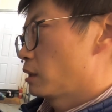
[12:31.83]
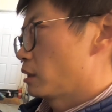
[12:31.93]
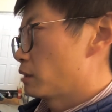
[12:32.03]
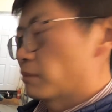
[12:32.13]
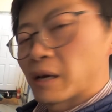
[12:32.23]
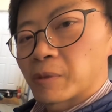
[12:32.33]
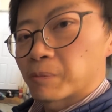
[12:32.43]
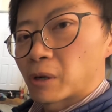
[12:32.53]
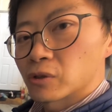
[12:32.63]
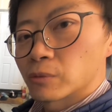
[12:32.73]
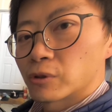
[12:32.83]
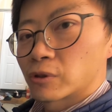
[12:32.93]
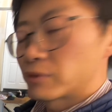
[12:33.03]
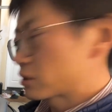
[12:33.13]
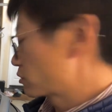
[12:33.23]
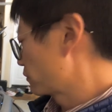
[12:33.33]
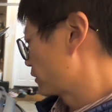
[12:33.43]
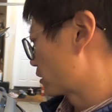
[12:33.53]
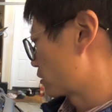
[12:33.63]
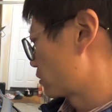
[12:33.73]
it might be possible to
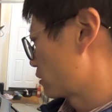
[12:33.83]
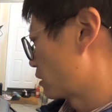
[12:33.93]
retrofit